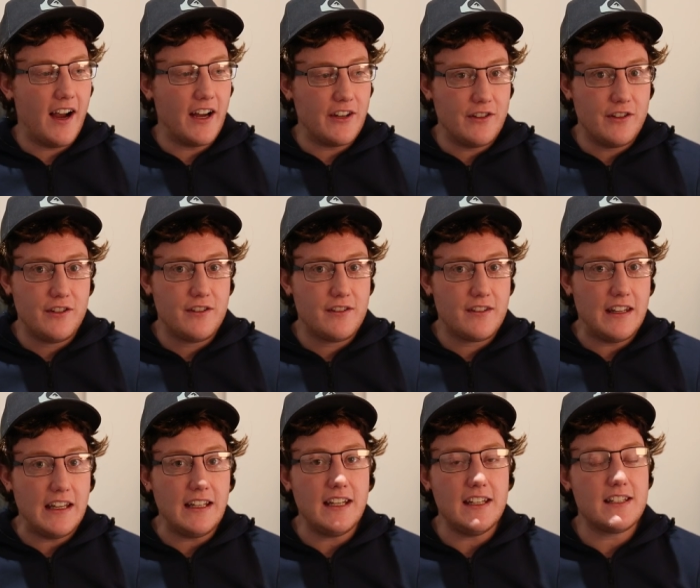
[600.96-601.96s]
I
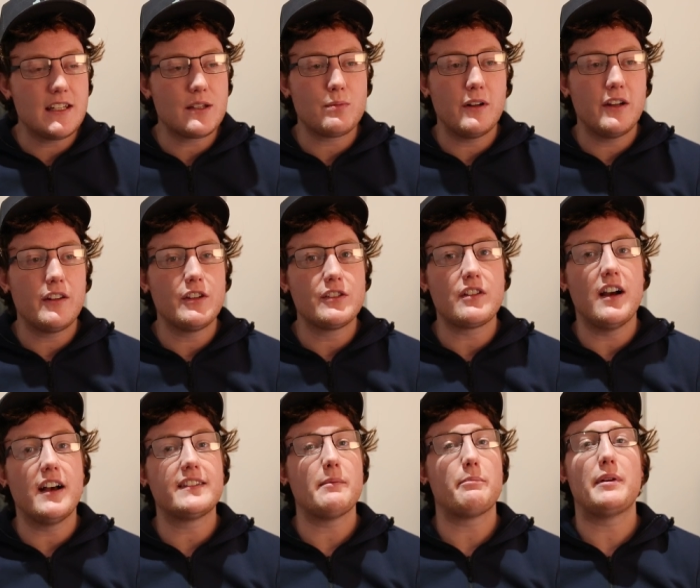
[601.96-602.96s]
think he's just one of those
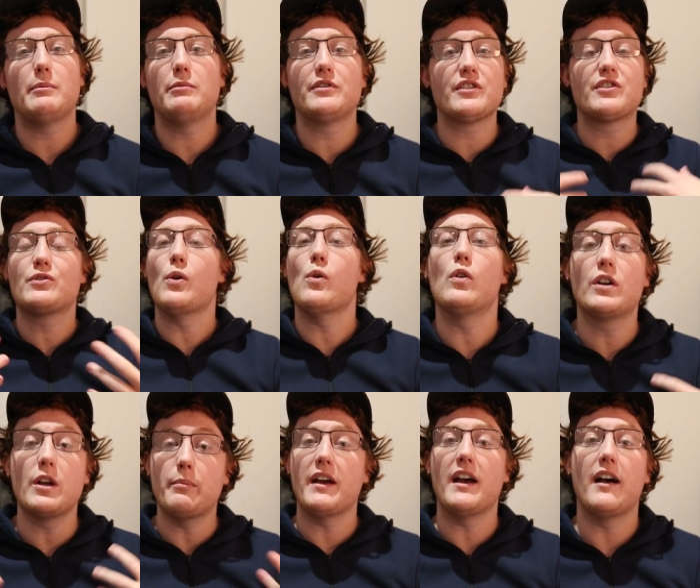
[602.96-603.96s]
guys that people just
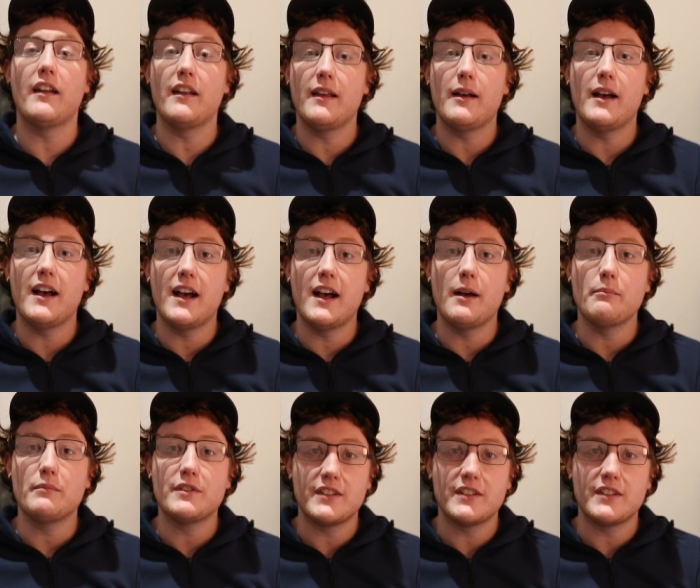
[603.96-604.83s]
talk about um,